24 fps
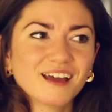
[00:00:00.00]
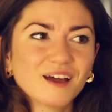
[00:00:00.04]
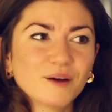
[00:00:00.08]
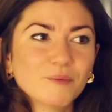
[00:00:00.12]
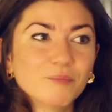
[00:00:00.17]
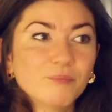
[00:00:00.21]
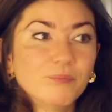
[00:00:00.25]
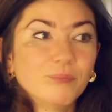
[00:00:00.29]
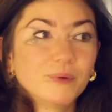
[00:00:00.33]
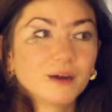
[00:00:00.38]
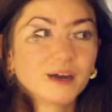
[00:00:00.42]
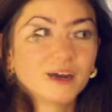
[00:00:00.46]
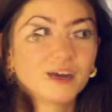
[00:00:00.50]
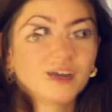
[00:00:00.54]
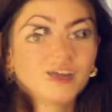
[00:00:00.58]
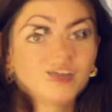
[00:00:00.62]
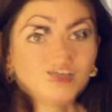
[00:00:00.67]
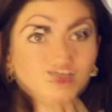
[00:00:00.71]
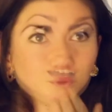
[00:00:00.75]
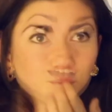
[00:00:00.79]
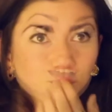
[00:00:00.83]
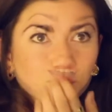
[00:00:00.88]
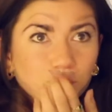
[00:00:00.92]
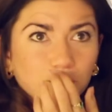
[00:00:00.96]
I remember
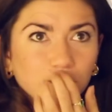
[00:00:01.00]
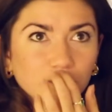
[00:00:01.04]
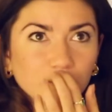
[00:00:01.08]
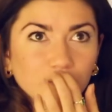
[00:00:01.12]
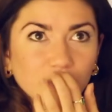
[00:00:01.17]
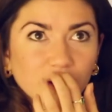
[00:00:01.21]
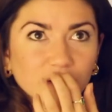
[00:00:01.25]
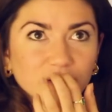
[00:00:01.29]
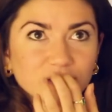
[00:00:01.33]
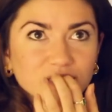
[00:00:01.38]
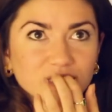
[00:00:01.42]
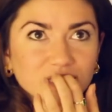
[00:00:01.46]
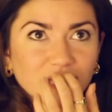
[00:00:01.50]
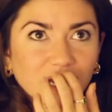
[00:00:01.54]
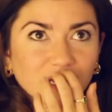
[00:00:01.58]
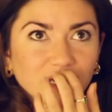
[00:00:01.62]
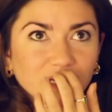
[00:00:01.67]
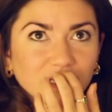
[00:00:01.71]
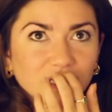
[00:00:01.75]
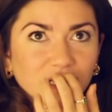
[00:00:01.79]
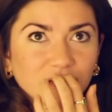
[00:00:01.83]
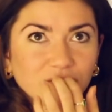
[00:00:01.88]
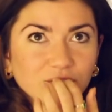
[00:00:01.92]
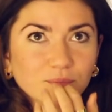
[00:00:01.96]
the most sad
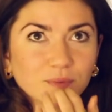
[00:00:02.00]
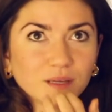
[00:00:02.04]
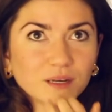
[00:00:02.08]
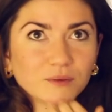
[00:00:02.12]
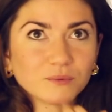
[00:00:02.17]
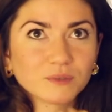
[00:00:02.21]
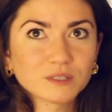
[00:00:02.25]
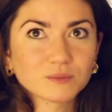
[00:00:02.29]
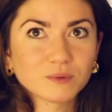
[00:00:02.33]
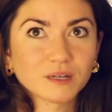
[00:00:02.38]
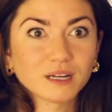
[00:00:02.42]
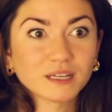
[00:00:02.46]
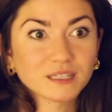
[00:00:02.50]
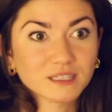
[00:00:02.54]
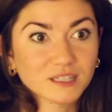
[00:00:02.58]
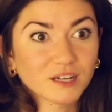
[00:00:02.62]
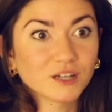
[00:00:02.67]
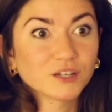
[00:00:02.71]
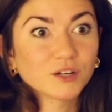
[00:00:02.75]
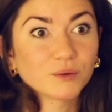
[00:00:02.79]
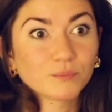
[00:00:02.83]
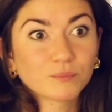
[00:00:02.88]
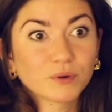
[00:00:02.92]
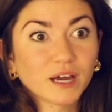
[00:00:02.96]
I'd ever been was when I
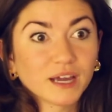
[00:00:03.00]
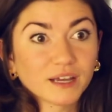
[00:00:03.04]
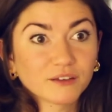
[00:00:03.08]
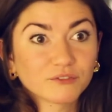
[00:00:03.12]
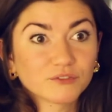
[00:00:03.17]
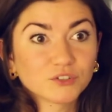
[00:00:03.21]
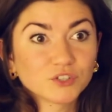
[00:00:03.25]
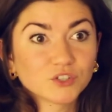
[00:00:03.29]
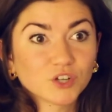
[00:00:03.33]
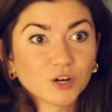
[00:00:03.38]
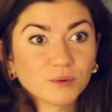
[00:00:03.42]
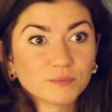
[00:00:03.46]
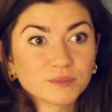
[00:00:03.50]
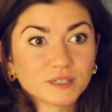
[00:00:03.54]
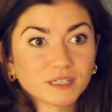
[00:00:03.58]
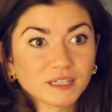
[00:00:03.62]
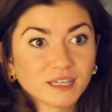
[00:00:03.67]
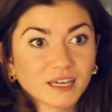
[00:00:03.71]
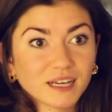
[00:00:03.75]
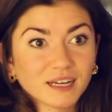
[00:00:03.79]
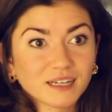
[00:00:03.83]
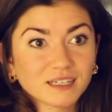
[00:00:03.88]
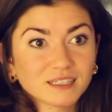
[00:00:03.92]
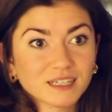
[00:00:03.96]
started applying for jobs and
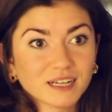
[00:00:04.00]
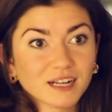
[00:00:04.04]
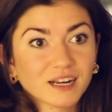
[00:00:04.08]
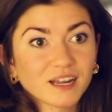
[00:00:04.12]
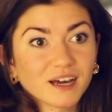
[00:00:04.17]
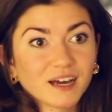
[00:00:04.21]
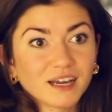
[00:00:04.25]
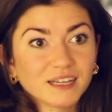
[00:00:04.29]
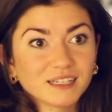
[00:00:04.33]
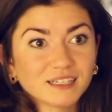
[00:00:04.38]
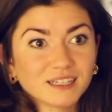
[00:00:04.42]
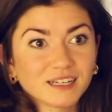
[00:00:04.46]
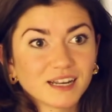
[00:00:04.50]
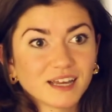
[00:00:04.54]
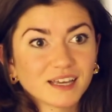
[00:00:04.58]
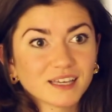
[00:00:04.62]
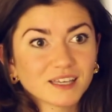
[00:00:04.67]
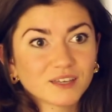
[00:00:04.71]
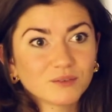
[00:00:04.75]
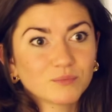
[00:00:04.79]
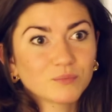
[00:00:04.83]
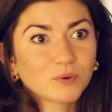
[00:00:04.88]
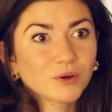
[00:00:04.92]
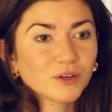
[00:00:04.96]
getting declined, and
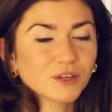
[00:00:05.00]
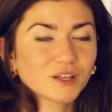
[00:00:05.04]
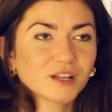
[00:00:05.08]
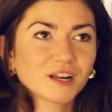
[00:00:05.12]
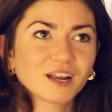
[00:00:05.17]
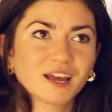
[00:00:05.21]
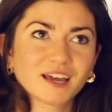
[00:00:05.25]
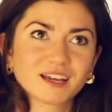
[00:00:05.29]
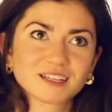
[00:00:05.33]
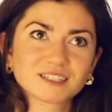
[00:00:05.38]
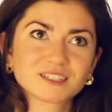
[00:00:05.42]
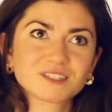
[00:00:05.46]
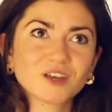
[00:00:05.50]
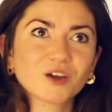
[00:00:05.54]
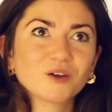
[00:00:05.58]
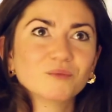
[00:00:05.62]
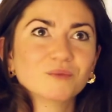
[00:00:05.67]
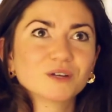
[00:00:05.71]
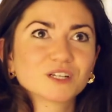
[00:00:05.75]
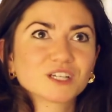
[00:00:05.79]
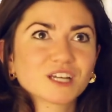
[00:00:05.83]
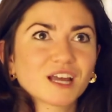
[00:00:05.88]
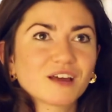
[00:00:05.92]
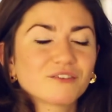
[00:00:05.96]
like you put like so
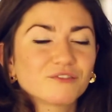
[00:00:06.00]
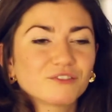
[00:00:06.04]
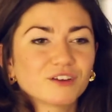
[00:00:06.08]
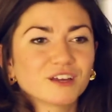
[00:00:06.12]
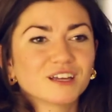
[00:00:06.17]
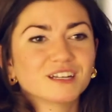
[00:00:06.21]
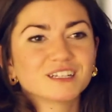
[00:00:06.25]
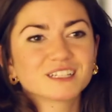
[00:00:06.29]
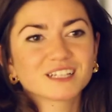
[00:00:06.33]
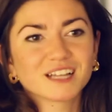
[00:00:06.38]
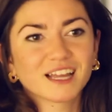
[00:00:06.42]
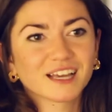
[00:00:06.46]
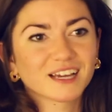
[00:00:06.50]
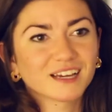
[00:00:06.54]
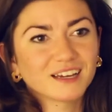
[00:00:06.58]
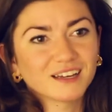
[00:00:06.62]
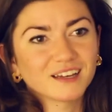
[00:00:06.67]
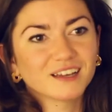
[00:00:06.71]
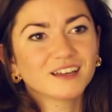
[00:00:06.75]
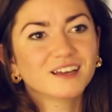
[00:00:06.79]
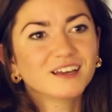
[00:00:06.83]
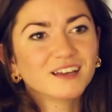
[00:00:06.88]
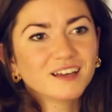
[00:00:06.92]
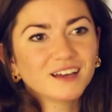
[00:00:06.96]
much effort into like a